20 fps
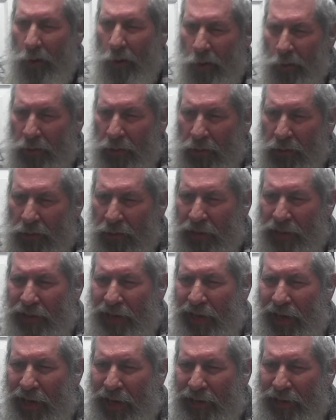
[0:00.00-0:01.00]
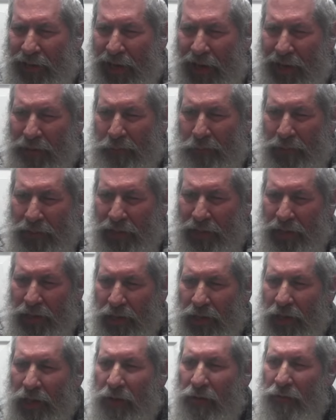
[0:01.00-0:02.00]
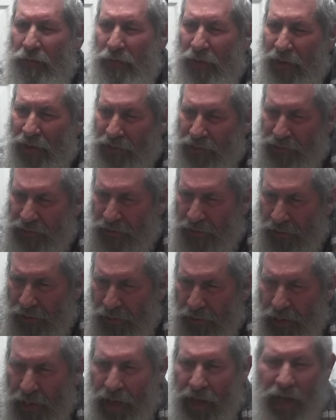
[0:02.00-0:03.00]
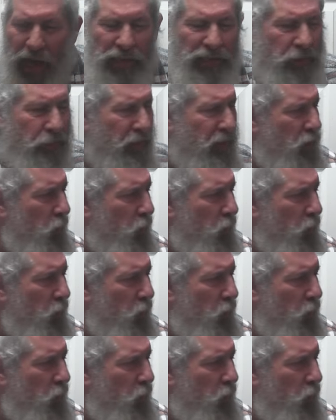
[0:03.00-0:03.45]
broken. It cannot be fixed. It has to be